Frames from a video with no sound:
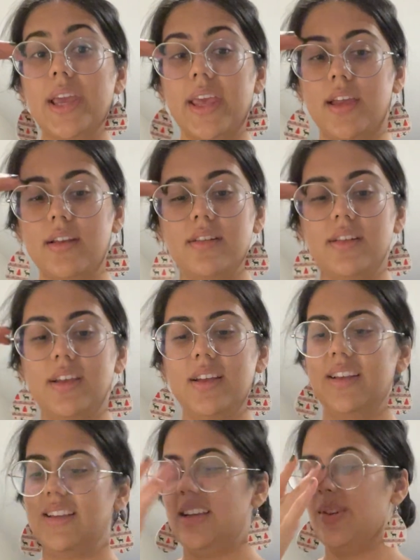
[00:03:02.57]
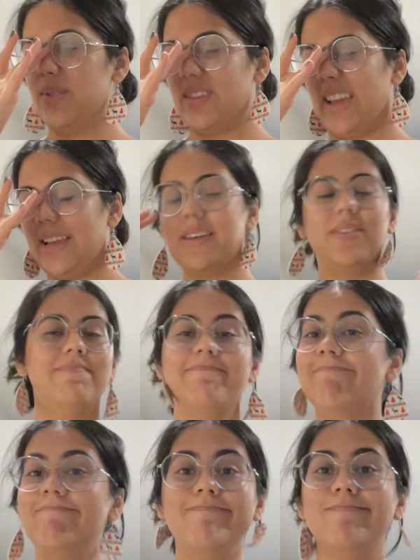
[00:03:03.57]
and it was like,
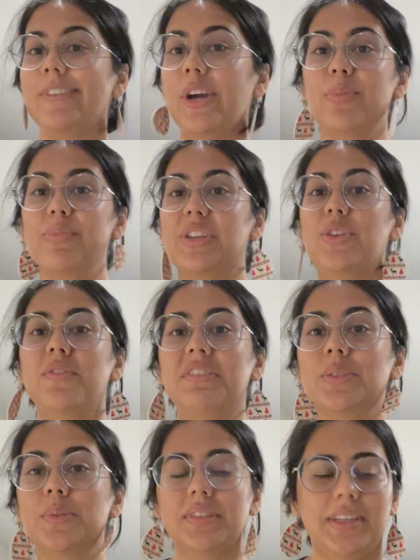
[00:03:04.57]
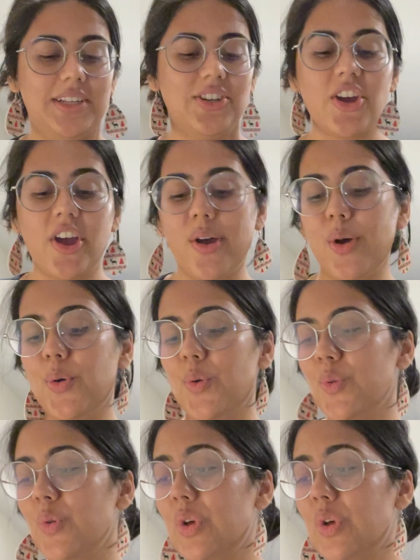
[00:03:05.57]
nope, the universe was like, no,